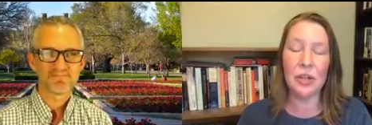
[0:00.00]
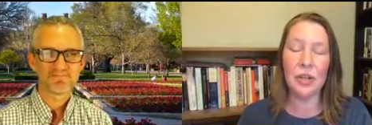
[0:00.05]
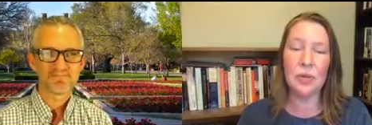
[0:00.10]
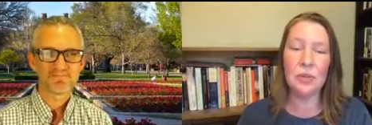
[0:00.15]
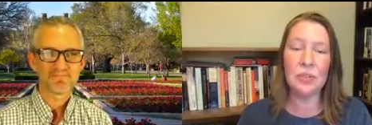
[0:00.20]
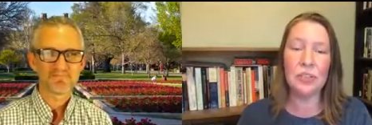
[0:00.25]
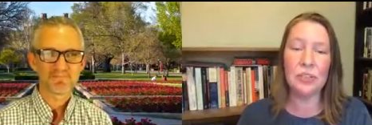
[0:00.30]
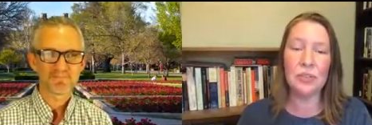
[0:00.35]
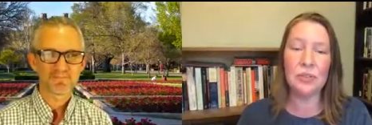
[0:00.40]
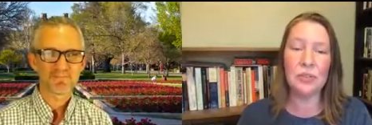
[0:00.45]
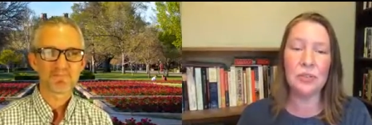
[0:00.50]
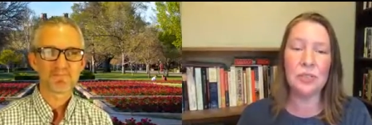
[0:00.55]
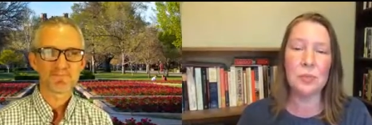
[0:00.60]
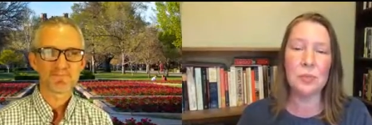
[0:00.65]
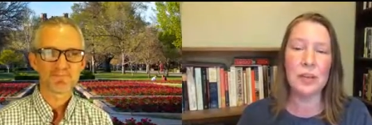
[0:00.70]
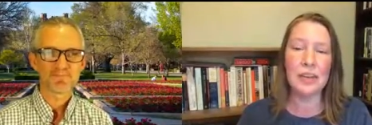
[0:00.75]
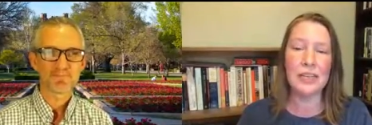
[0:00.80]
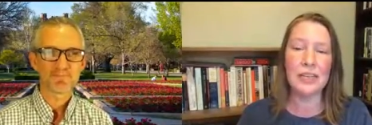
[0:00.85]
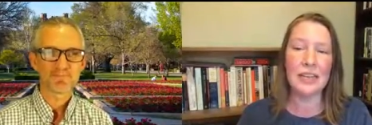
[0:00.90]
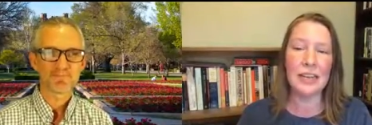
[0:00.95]
Speaker 1: We do this by
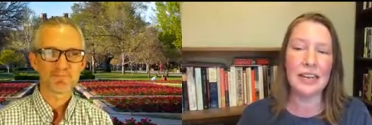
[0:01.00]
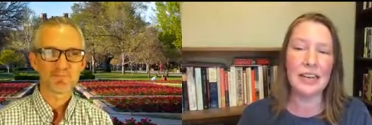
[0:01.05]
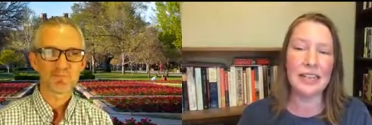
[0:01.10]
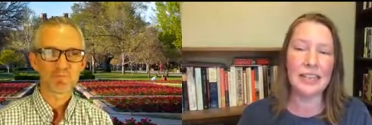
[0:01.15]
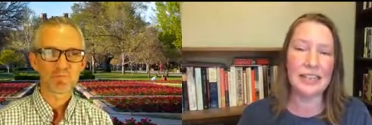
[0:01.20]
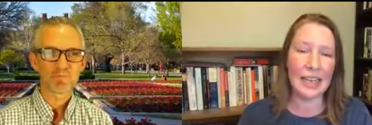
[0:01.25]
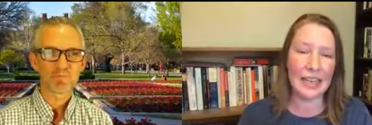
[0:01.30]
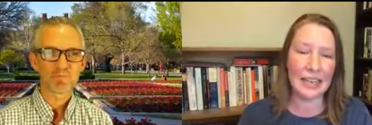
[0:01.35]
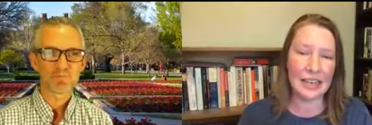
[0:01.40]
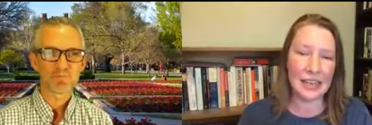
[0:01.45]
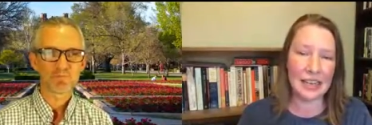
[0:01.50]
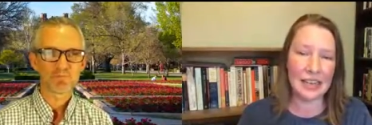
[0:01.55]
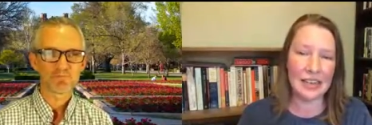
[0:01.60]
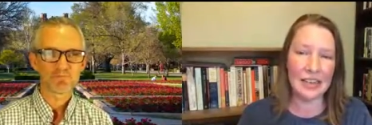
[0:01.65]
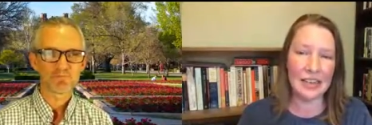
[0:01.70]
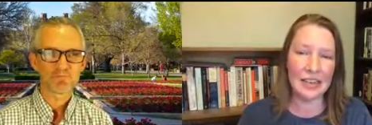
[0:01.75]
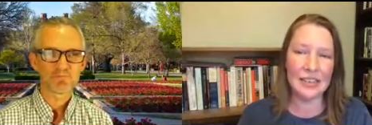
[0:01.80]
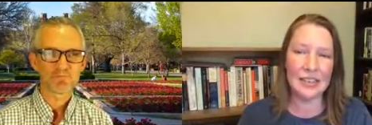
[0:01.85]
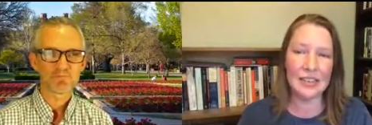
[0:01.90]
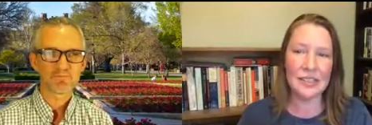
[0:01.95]
setting
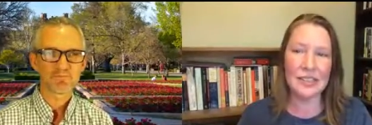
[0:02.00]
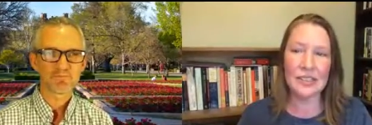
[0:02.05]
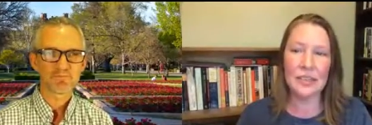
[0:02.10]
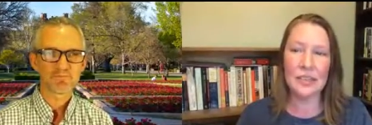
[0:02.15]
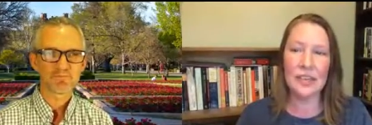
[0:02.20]
deadlines,